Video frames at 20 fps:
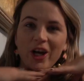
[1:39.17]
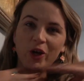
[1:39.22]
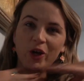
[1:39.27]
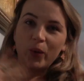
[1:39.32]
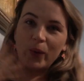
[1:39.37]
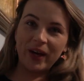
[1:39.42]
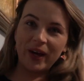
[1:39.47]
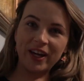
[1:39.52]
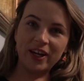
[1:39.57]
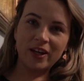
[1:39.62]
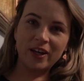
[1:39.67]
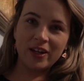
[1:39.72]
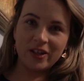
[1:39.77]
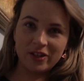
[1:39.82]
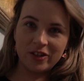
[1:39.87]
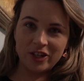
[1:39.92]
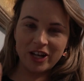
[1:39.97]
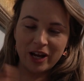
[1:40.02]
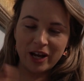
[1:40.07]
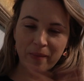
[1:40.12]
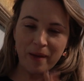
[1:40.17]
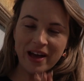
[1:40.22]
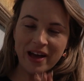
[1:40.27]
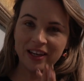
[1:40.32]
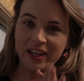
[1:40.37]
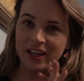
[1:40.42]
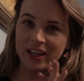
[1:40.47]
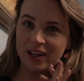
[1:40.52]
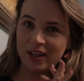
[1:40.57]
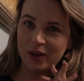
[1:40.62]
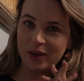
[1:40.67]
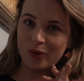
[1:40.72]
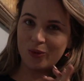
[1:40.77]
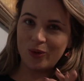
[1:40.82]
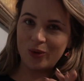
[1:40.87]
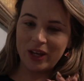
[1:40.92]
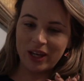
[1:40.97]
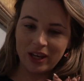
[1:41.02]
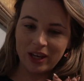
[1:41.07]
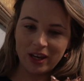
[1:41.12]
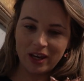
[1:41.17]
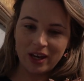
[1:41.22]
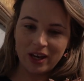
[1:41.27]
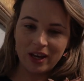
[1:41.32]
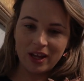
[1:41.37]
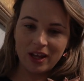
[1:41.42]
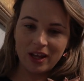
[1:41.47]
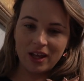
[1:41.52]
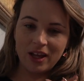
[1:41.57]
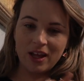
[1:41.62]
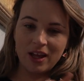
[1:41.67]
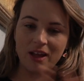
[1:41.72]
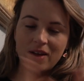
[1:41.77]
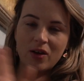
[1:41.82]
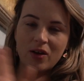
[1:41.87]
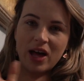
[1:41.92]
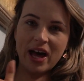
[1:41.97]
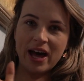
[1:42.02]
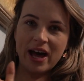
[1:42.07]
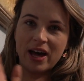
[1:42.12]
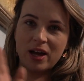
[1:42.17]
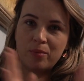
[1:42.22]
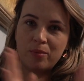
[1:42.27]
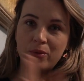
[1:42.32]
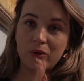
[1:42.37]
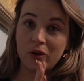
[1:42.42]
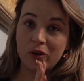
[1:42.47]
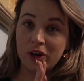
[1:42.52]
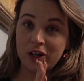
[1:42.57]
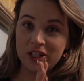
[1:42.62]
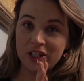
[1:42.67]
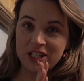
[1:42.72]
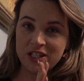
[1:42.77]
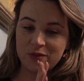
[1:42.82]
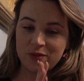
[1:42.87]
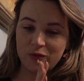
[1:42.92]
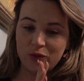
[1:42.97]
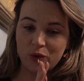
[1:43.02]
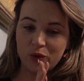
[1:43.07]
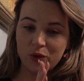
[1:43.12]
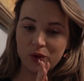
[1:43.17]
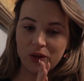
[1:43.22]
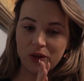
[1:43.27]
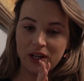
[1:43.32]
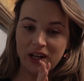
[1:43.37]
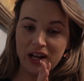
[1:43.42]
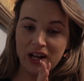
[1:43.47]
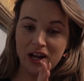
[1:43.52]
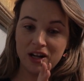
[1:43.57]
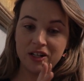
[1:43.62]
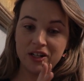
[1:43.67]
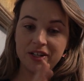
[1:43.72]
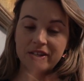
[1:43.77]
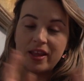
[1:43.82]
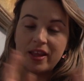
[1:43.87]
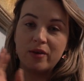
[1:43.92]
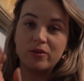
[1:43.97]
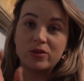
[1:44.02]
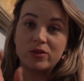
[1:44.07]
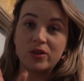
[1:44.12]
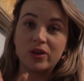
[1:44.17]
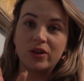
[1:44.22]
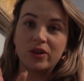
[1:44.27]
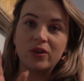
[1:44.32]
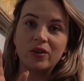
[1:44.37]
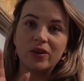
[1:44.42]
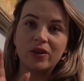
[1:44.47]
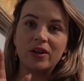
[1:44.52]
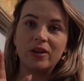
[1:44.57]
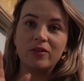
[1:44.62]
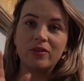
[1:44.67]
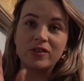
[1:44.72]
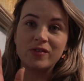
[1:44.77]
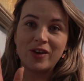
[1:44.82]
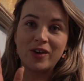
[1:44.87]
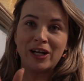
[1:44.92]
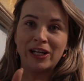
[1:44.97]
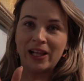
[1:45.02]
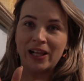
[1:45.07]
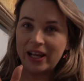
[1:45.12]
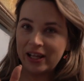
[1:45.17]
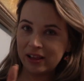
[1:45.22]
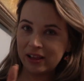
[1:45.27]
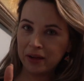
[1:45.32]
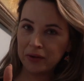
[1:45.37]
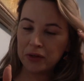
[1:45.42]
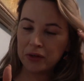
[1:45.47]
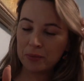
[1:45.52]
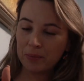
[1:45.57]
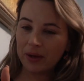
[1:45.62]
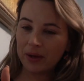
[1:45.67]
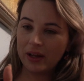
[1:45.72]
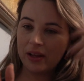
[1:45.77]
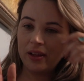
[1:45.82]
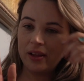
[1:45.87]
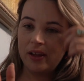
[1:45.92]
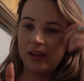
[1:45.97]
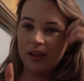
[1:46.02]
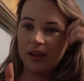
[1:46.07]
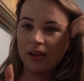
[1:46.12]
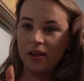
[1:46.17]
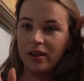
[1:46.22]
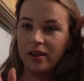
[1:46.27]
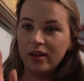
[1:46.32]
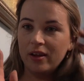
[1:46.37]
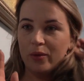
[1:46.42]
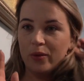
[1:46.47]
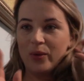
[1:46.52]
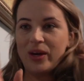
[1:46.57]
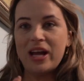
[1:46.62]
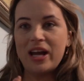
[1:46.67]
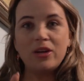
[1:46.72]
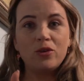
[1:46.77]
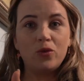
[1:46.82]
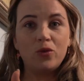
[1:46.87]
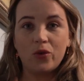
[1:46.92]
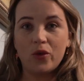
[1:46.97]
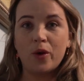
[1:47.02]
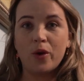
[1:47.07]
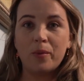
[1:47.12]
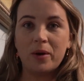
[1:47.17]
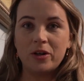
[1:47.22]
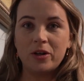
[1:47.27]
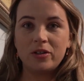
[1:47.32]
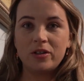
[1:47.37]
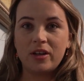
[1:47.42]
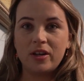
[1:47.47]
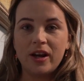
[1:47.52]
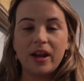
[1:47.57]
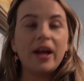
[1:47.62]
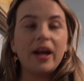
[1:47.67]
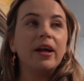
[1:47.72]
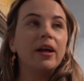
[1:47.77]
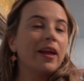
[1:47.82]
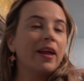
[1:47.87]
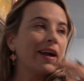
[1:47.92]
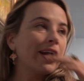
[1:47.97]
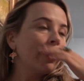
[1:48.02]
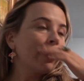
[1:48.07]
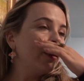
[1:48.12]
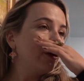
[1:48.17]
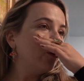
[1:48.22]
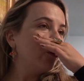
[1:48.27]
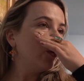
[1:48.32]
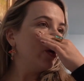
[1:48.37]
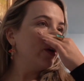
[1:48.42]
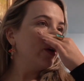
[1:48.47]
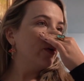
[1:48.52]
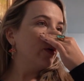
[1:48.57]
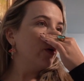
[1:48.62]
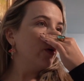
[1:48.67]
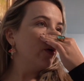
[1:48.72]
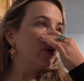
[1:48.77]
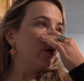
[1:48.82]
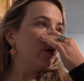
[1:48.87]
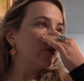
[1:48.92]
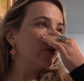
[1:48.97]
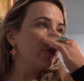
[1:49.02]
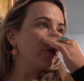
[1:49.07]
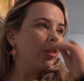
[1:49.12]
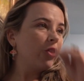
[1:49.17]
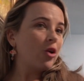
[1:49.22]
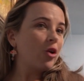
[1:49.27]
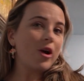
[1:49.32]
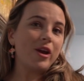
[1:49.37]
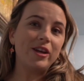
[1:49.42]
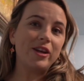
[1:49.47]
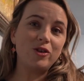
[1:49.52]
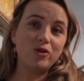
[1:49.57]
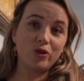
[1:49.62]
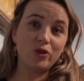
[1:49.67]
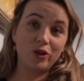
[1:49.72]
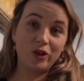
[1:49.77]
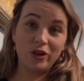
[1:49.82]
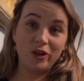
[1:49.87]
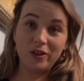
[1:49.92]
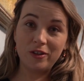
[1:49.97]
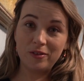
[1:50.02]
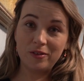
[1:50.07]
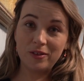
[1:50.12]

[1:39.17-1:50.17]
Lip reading: Quick check back in. We had pierogies for lunch. They were so good. It was a very late lunch, but we ate so much today. Like, I think we got 32